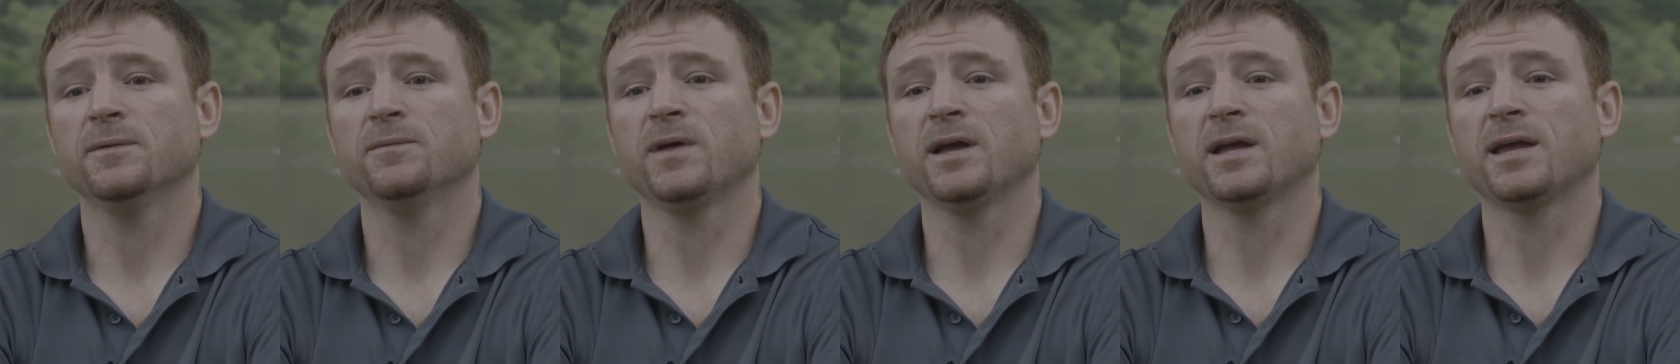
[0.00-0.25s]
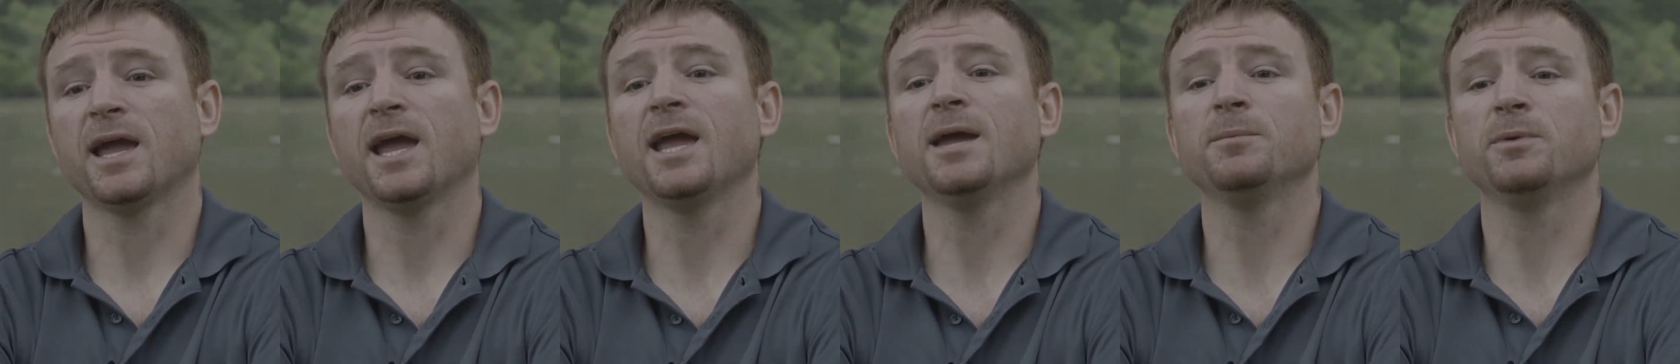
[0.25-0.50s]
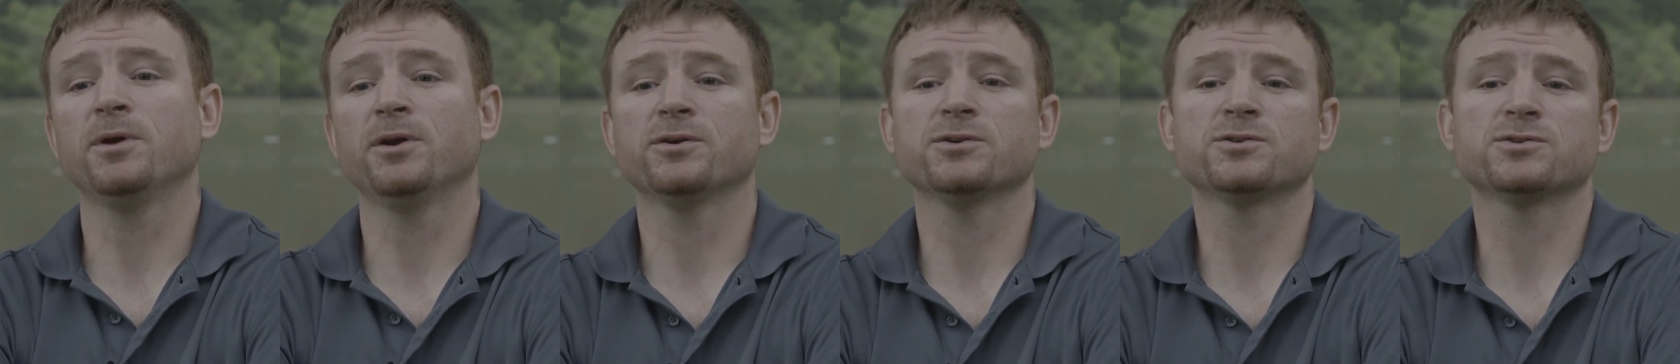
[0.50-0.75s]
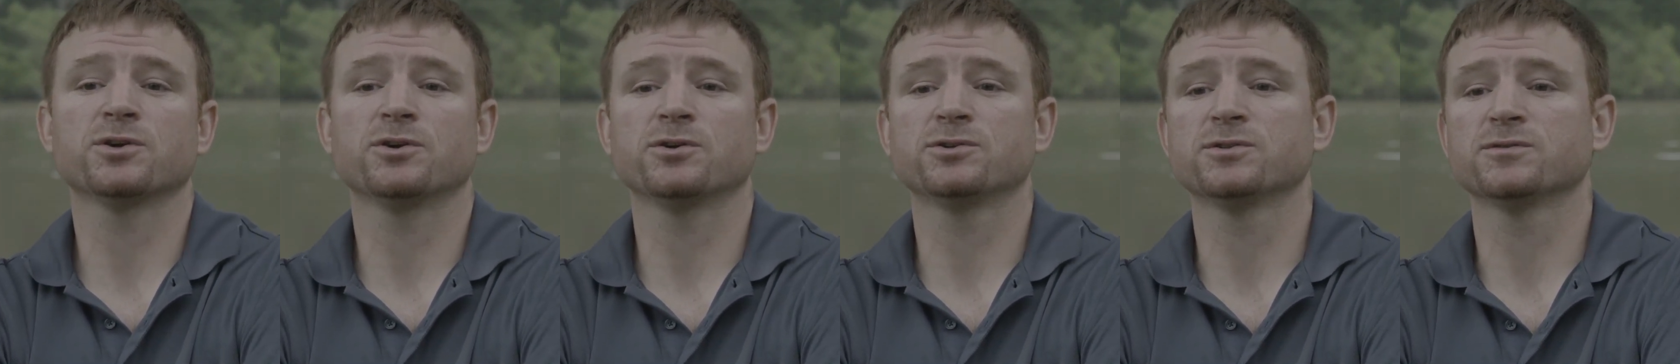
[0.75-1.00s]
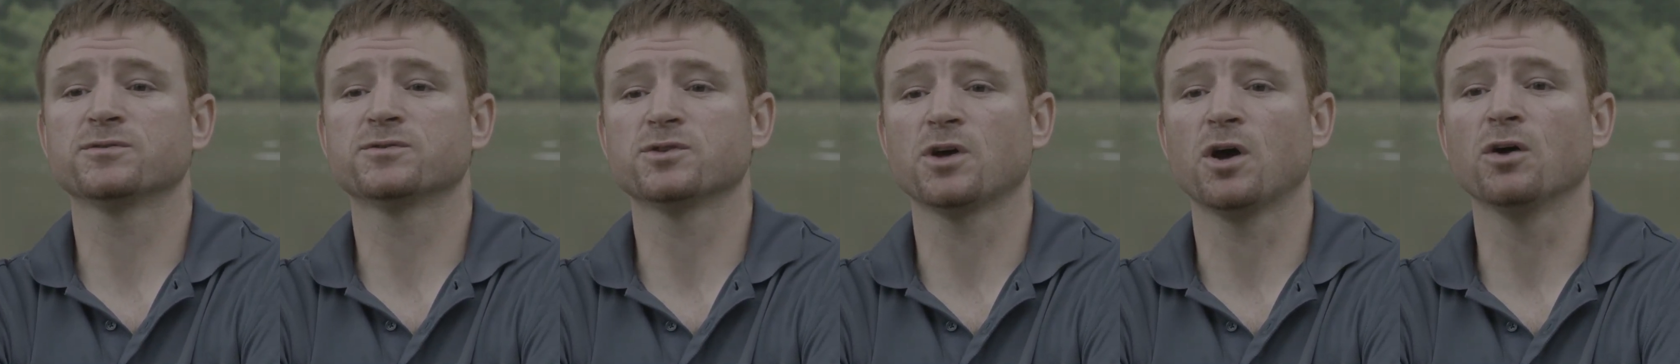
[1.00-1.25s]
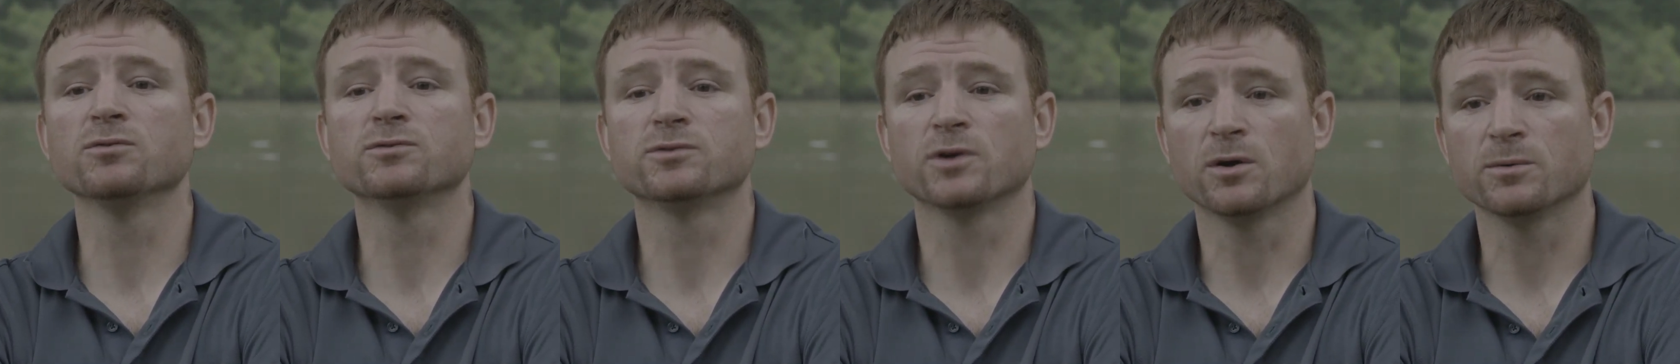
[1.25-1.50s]
they came here in search of
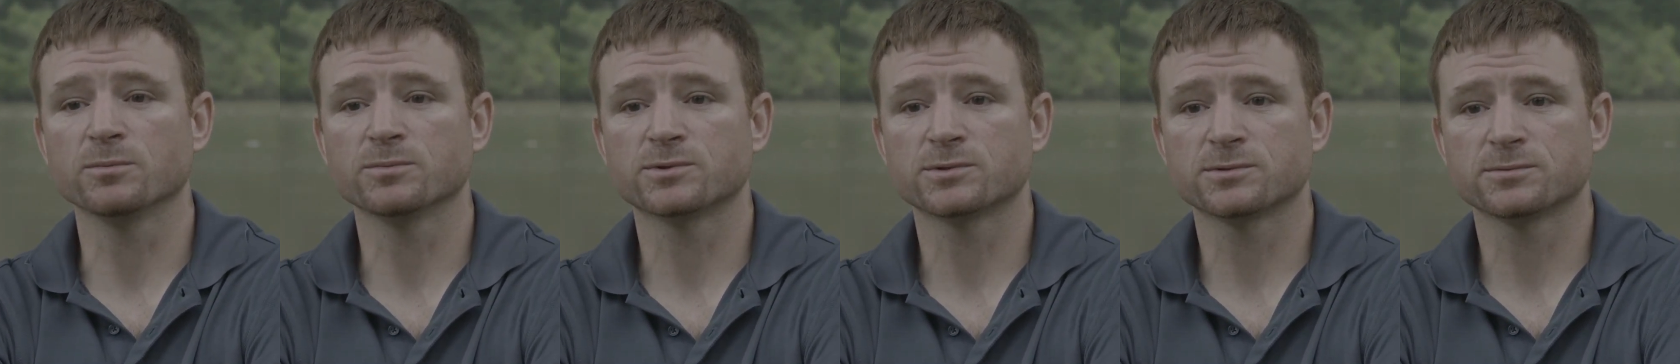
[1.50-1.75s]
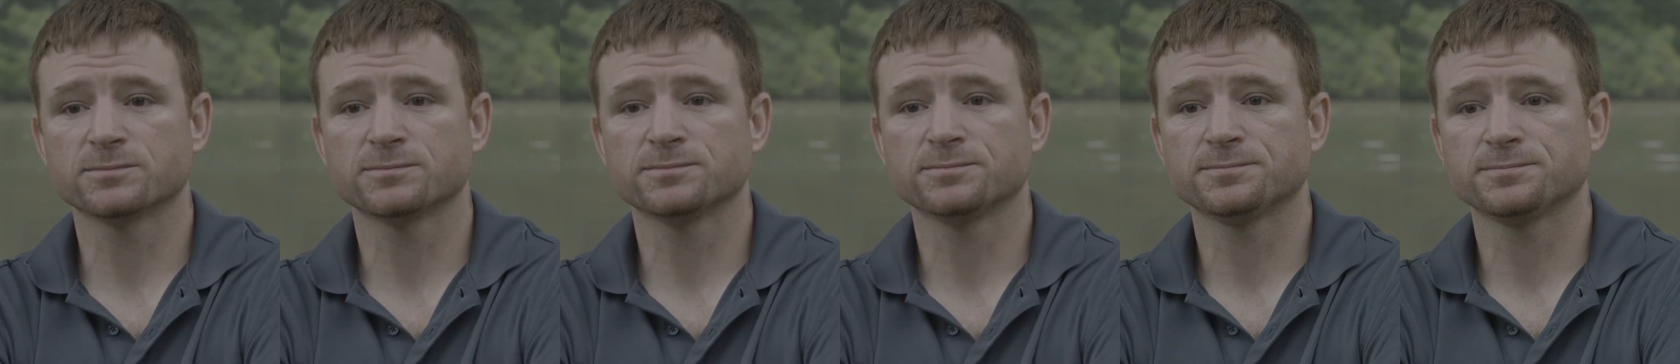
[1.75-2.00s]
salt domes.